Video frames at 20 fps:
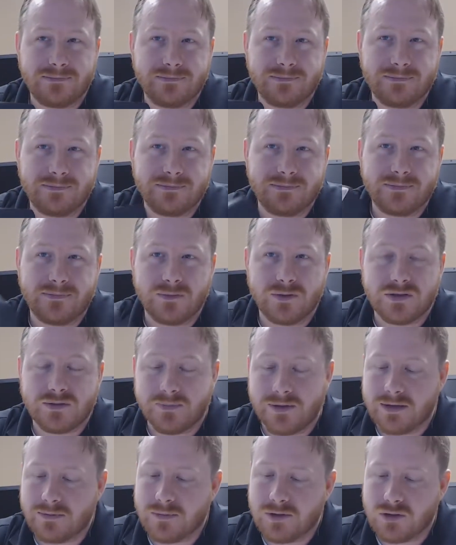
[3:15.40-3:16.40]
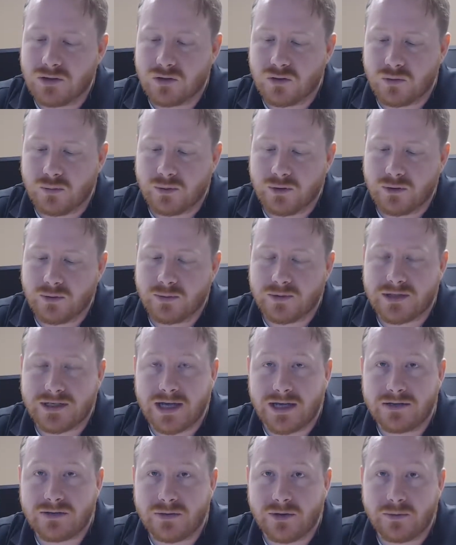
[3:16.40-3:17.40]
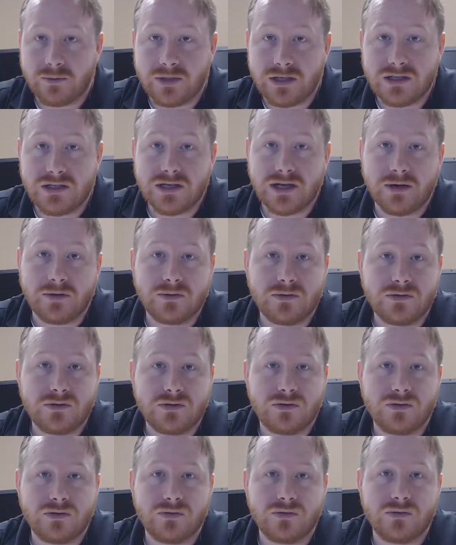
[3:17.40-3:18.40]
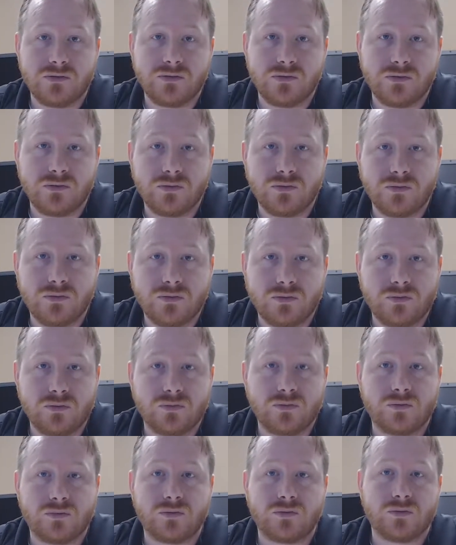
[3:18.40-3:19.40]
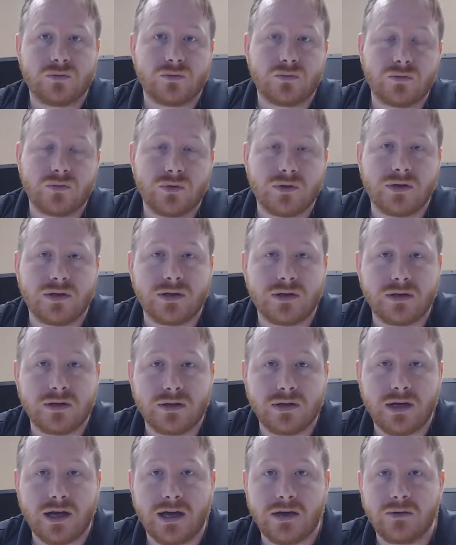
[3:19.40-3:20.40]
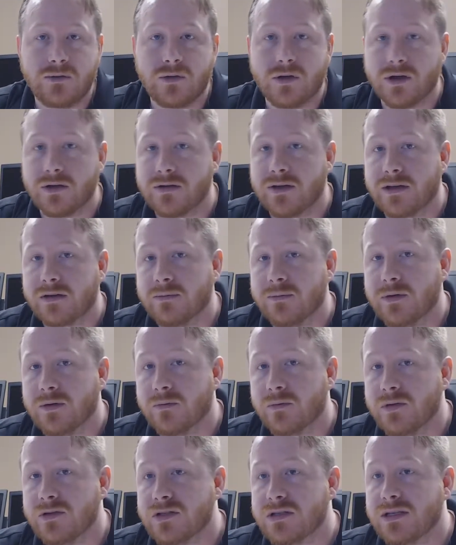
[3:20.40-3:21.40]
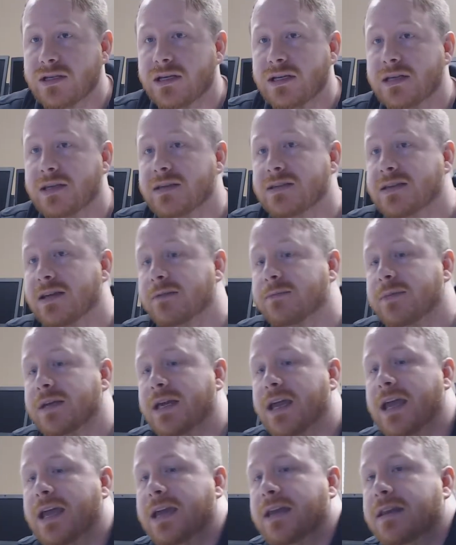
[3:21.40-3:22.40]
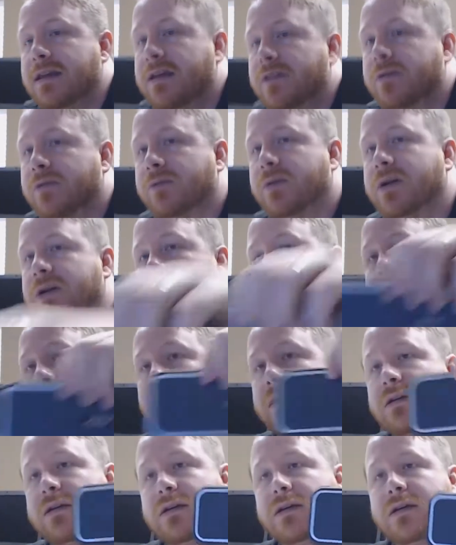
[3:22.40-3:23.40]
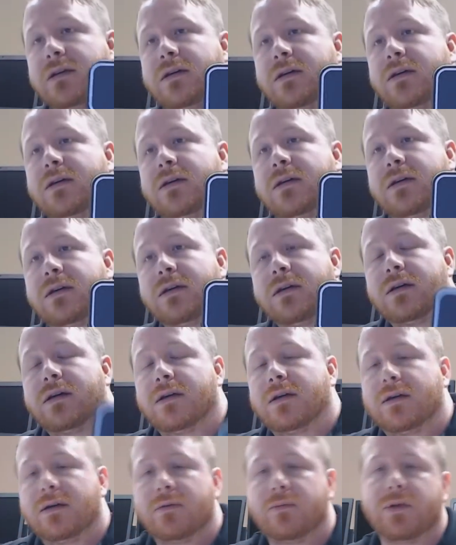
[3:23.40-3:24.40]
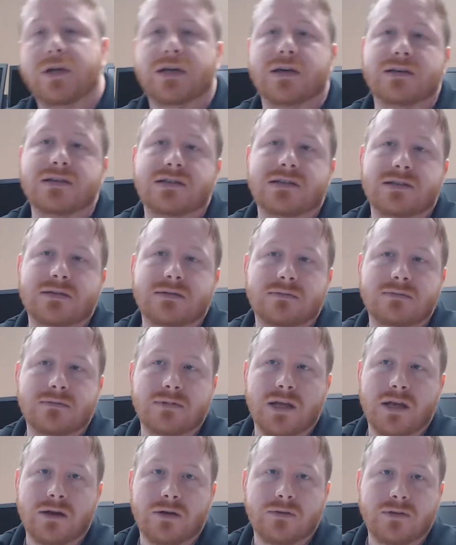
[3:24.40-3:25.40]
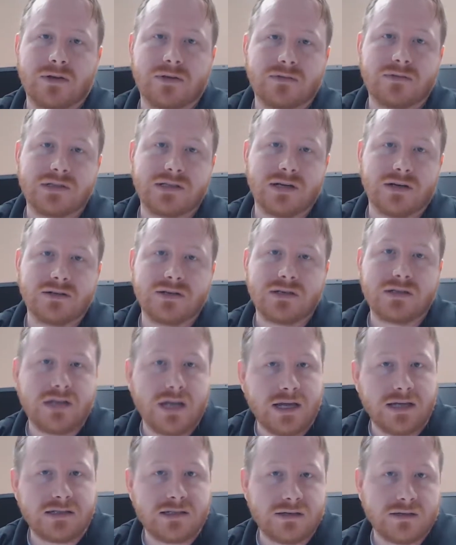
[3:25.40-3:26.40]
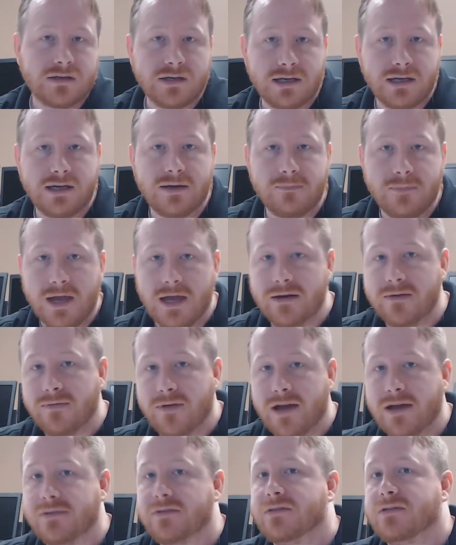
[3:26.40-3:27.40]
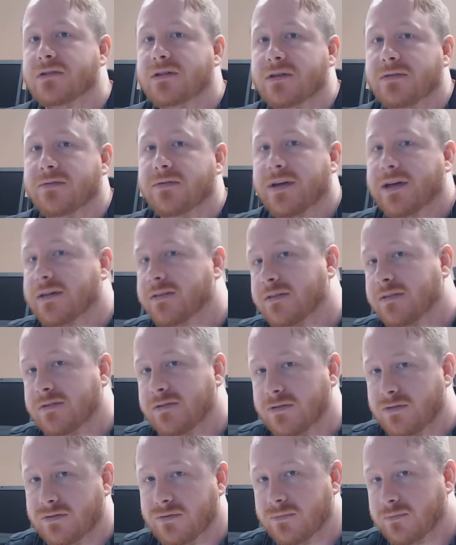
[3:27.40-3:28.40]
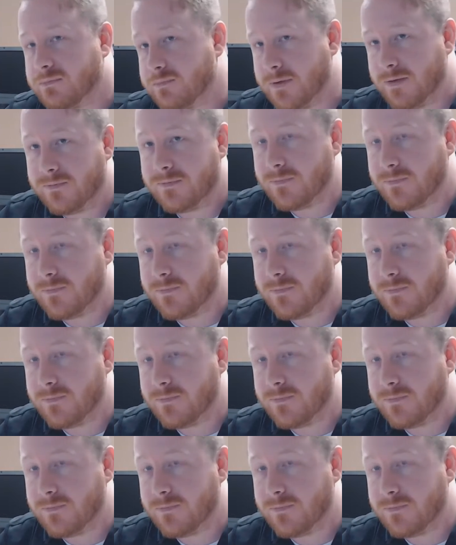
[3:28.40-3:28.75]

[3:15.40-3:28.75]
which made me super duper sad. So I reached out to the guy who contacted me originally, and he sent me another one because there's a chance you're gonna get manufacturer defects. It's just if